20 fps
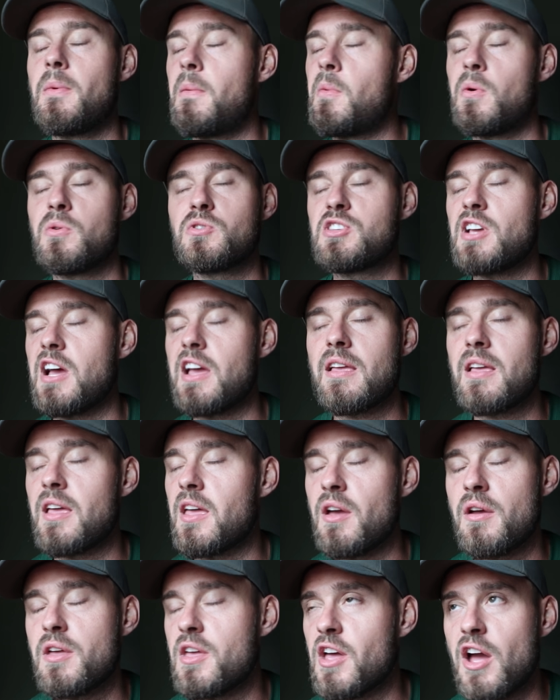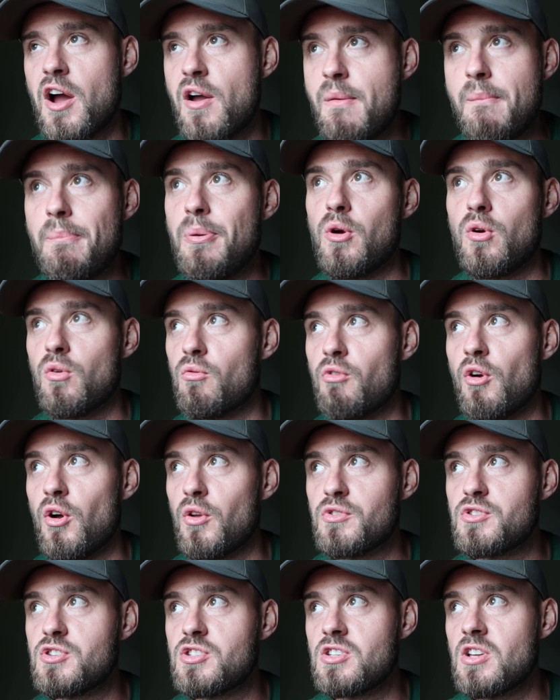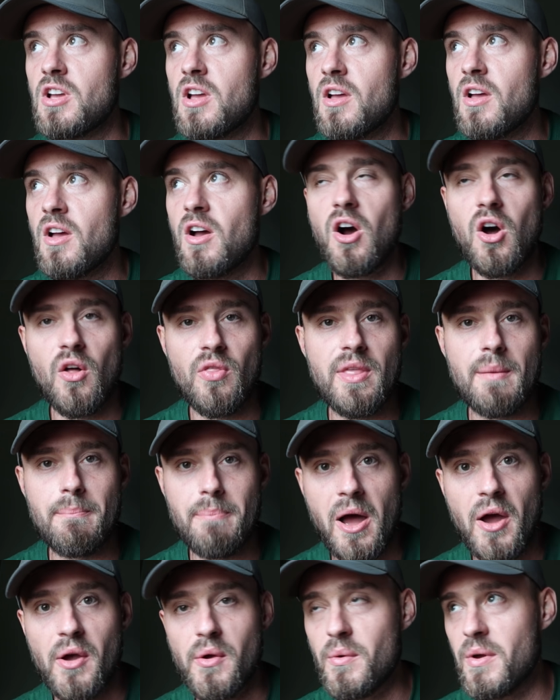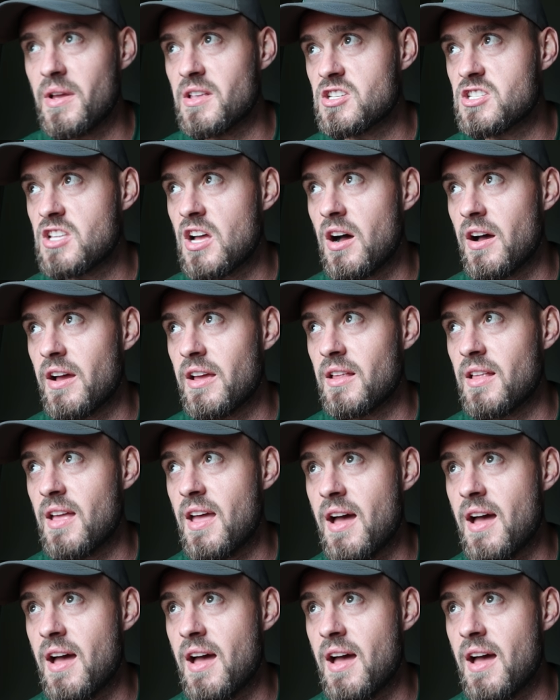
I'm not saying you go and put rods on the boat and start